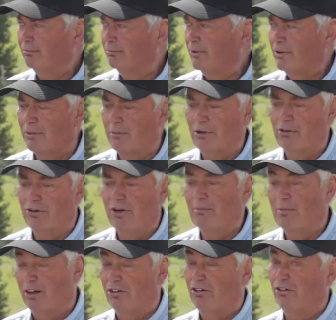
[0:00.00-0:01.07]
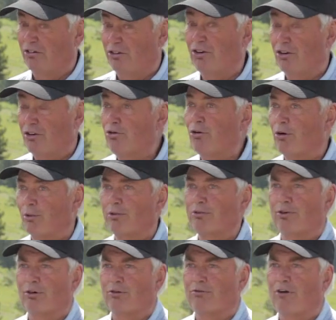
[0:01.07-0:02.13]
with the machine, but she knew it was
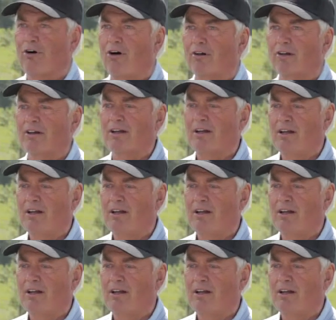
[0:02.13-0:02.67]
her fault.